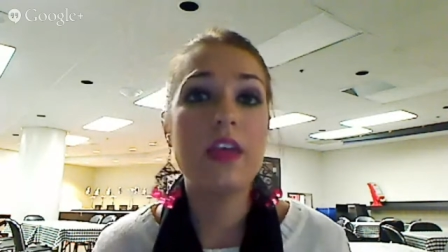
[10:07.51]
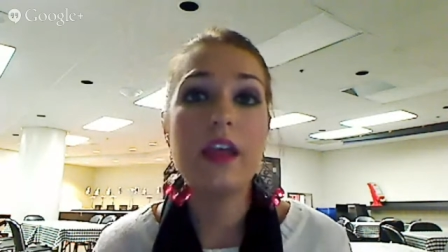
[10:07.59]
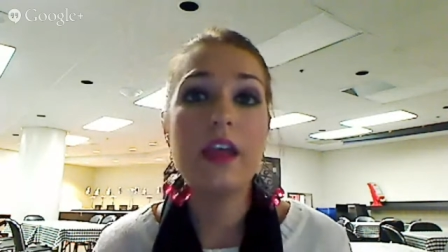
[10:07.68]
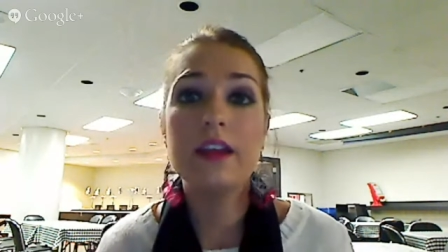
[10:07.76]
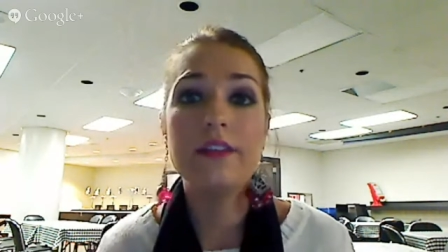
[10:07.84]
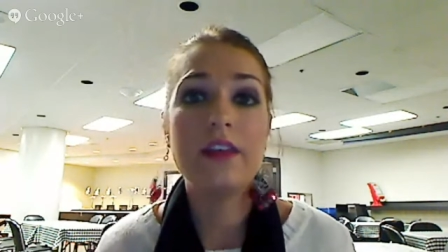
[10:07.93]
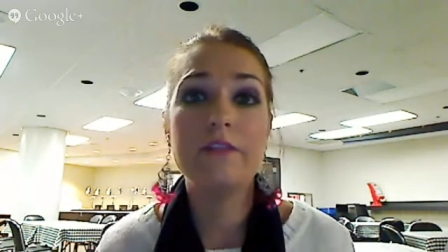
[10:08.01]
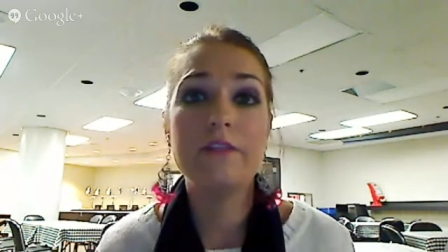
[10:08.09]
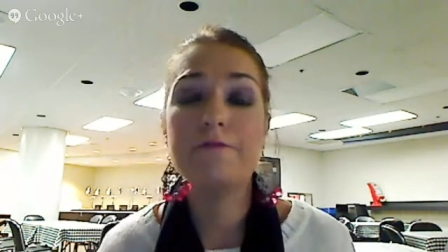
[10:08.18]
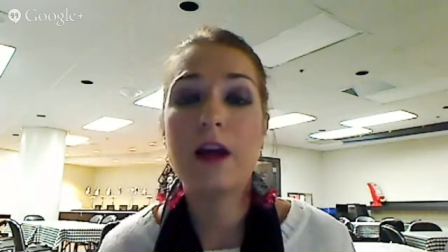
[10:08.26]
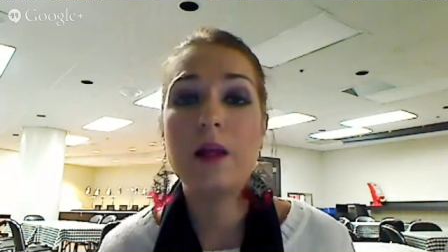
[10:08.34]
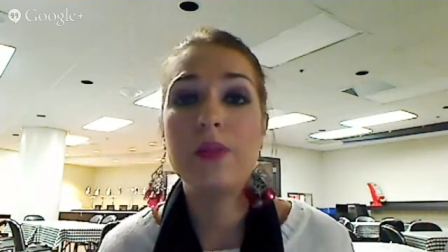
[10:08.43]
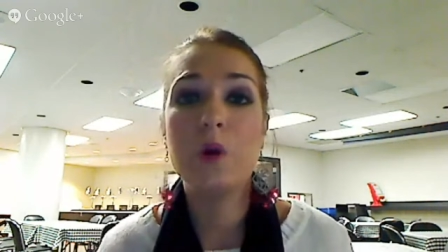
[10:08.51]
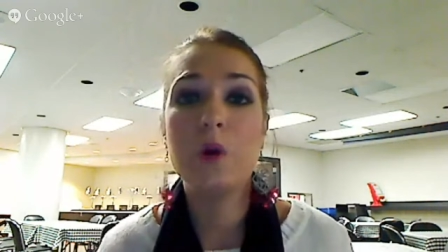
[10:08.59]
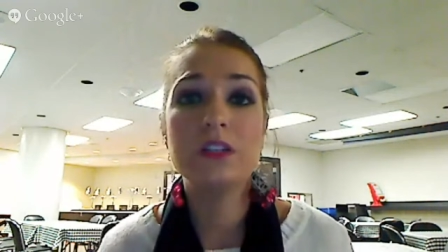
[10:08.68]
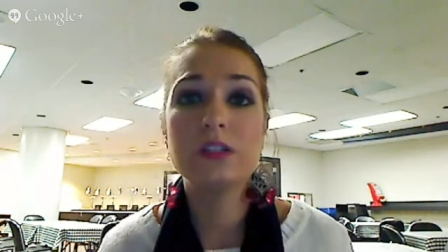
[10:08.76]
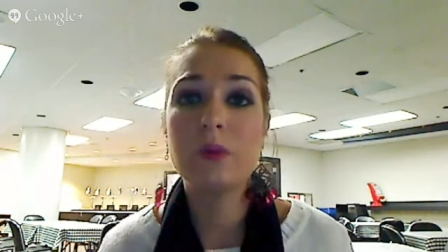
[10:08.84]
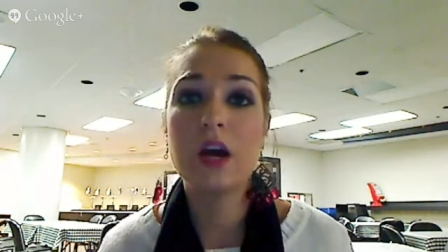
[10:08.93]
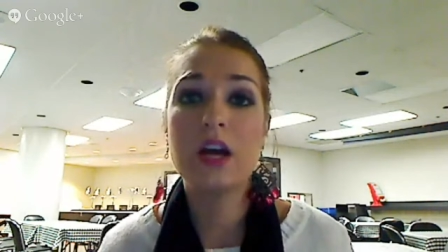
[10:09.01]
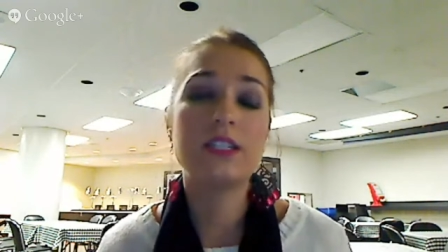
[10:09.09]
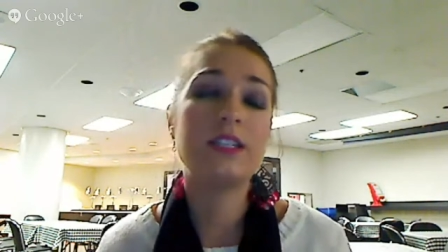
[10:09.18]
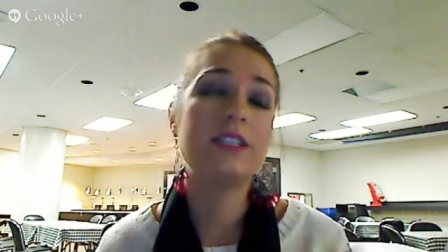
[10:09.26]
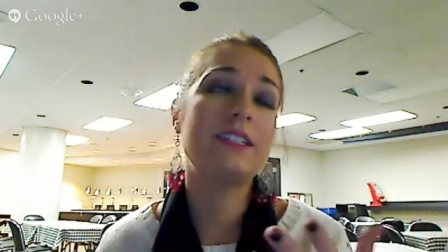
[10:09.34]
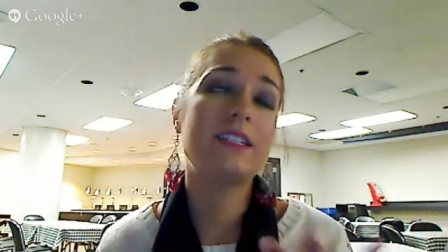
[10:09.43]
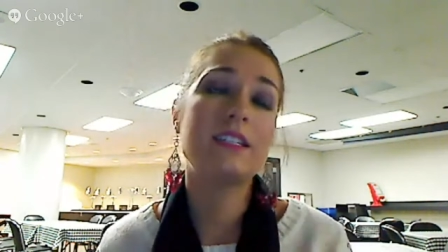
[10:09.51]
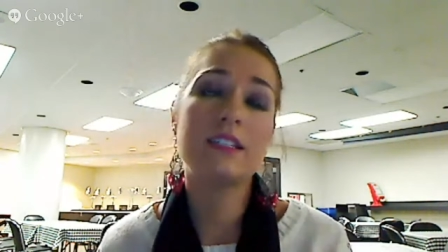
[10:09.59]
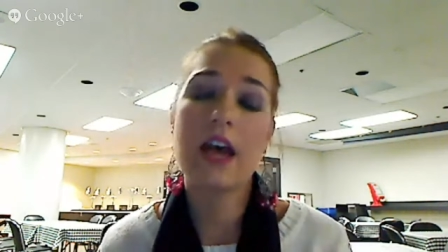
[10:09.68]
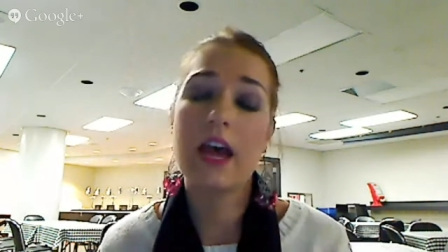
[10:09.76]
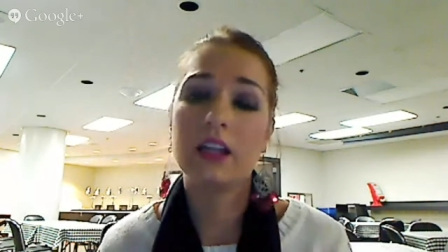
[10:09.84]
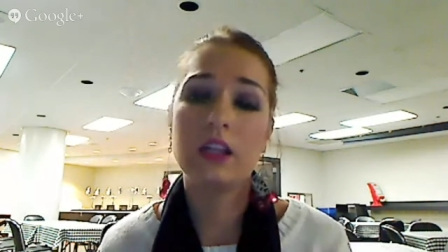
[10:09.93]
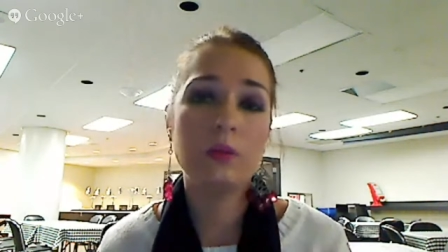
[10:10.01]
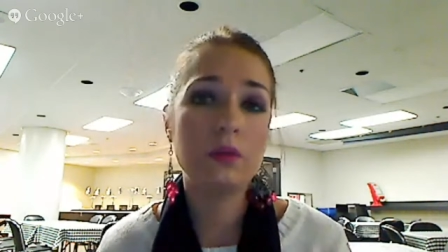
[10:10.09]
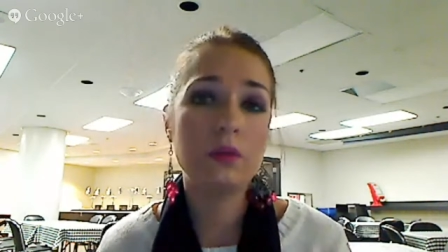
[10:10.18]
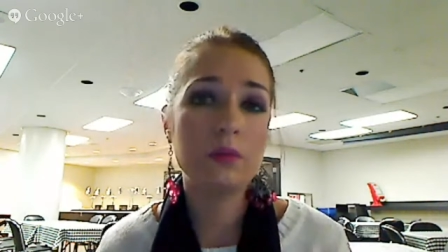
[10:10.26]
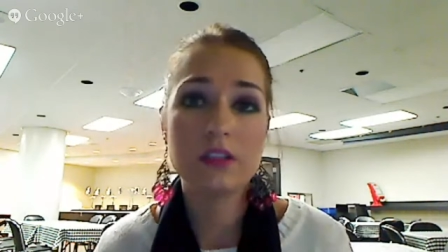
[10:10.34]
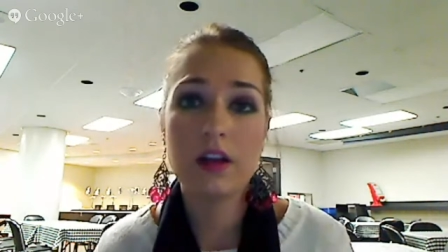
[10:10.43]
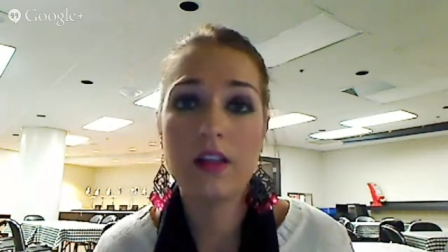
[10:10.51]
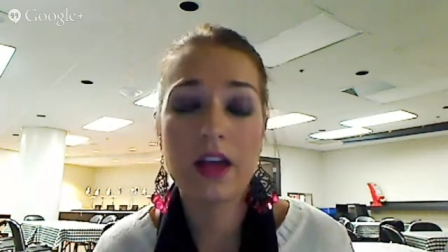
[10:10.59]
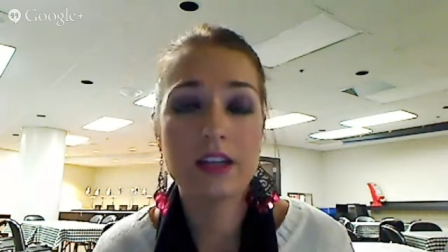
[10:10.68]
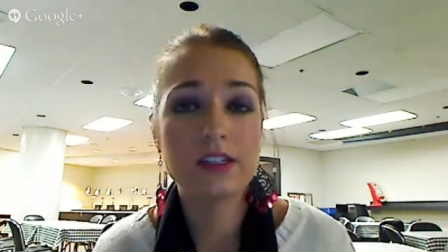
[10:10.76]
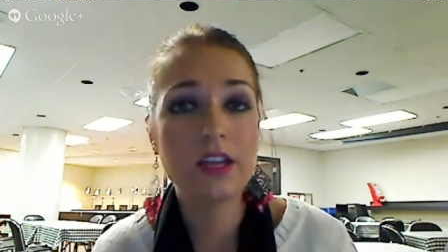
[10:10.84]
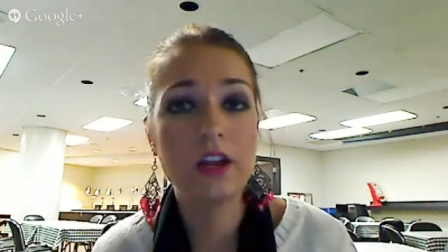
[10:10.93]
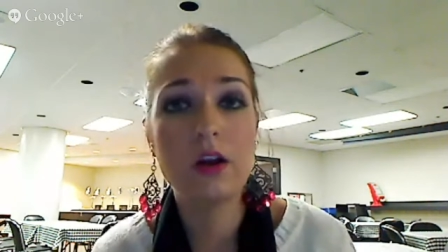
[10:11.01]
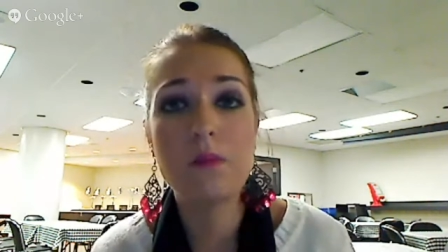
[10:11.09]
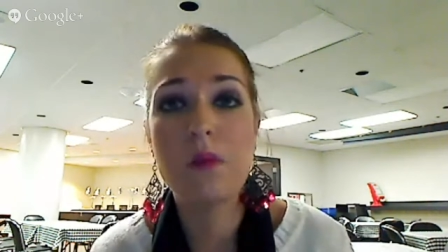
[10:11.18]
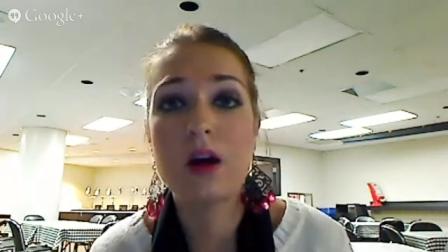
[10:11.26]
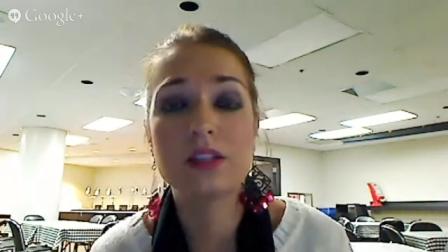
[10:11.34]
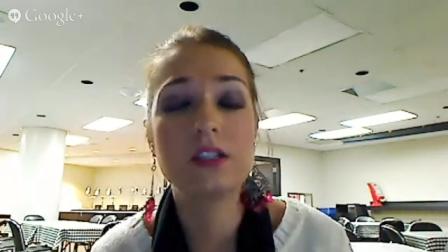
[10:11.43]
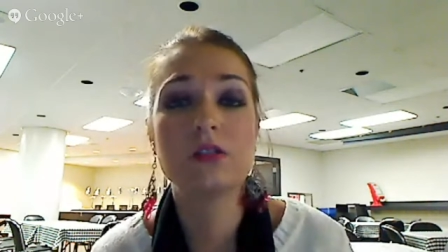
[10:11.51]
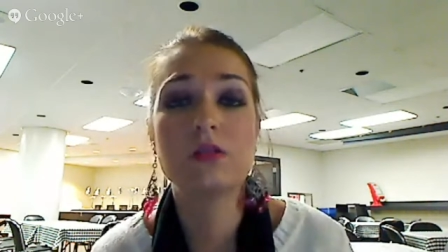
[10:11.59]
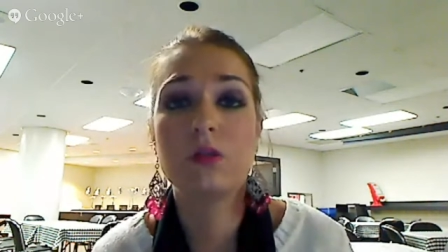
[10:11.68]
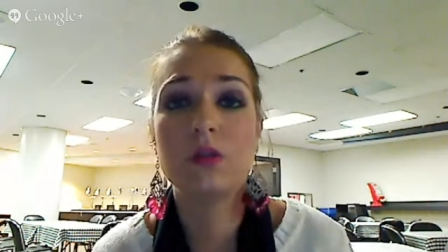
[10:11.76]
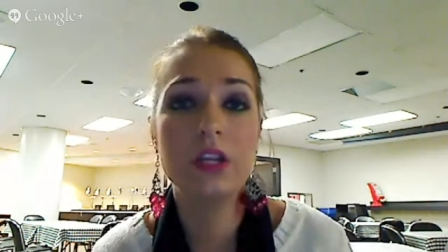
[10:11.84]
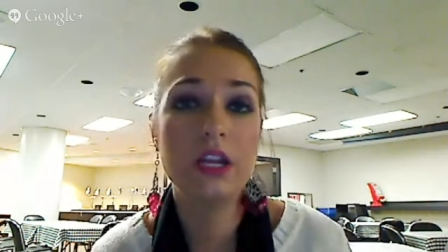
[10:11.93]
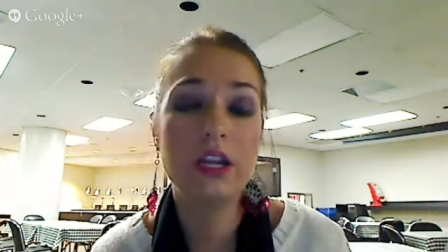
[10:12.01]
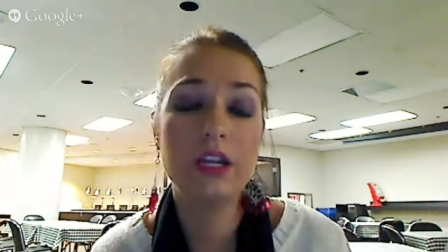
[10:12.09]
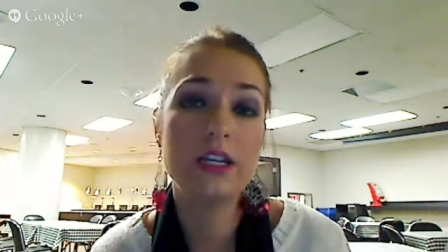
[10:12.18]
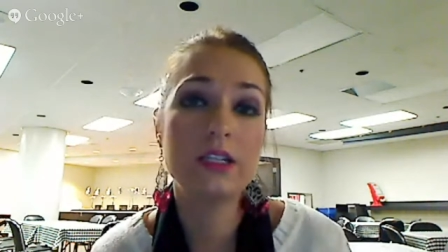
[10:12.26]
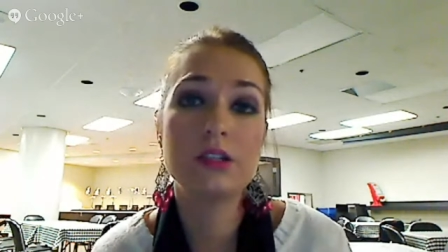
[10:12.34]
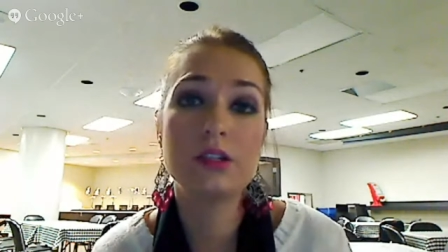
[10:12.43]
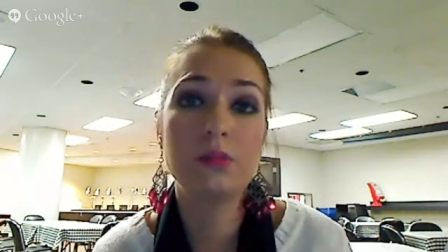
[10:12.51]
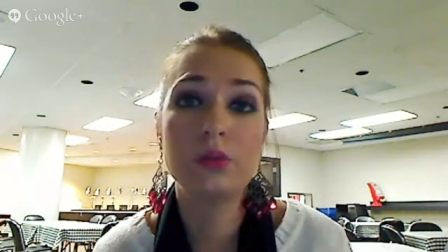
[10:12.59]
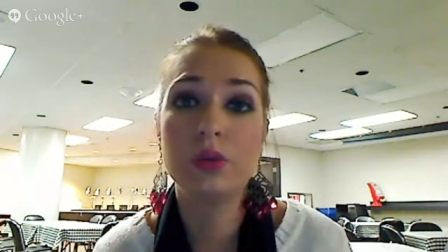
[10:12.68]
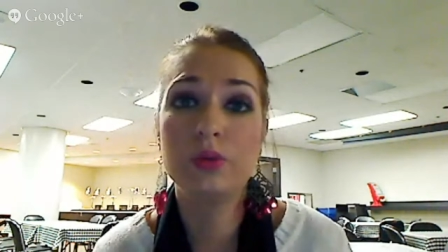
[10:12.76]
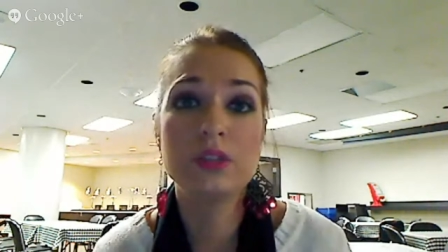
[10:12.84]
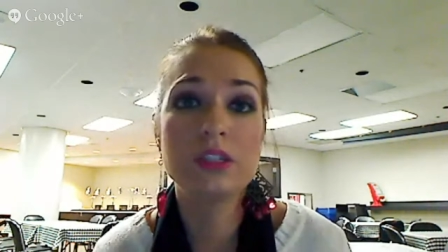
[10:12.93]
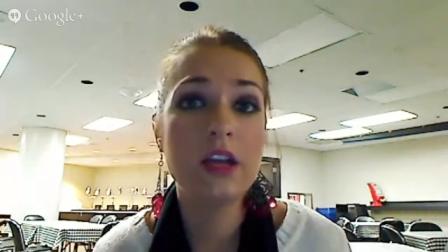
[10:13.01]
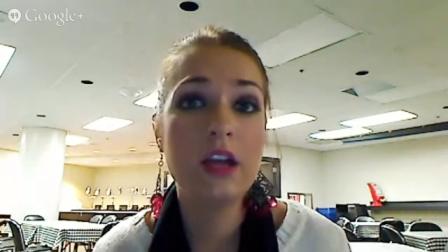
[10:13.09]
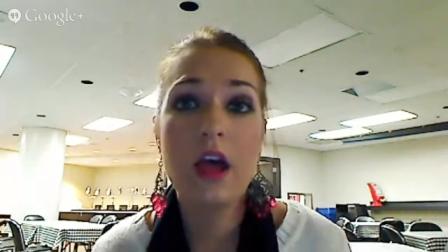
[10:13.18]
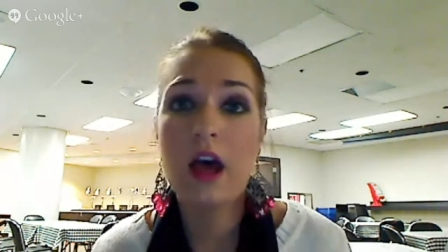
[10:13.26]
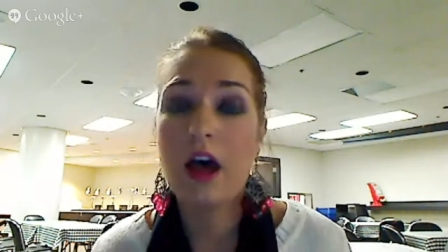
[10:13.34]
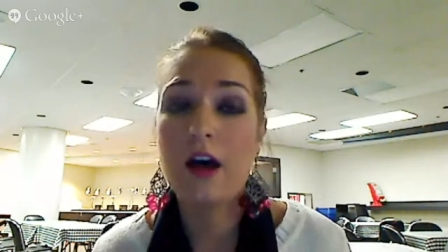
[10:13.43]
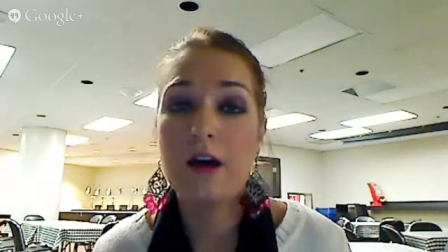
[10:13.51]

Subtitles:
they can then find the open spots, and it's exactly what we saw last night on Moss's goal against the Blues.